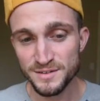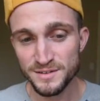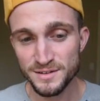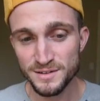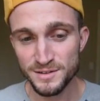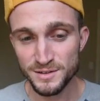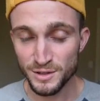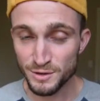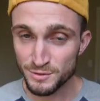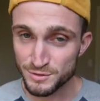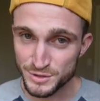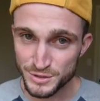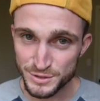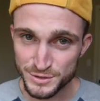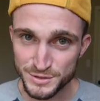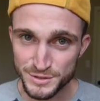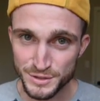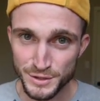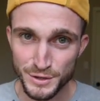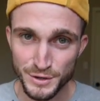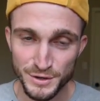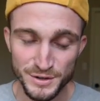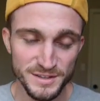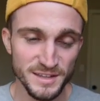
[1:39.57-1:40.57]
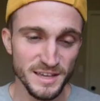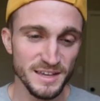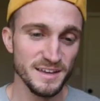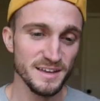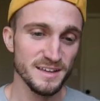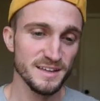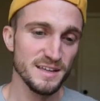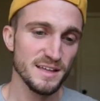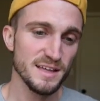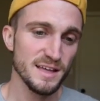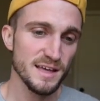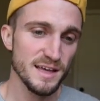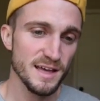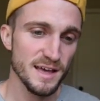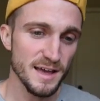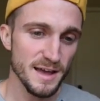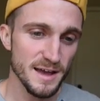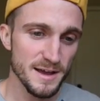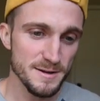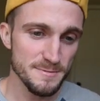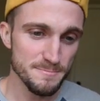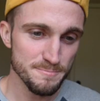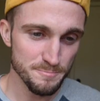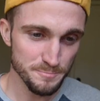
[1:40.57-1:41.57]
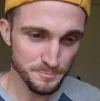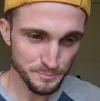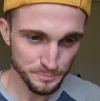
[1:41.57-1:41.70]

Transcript: closures currently. So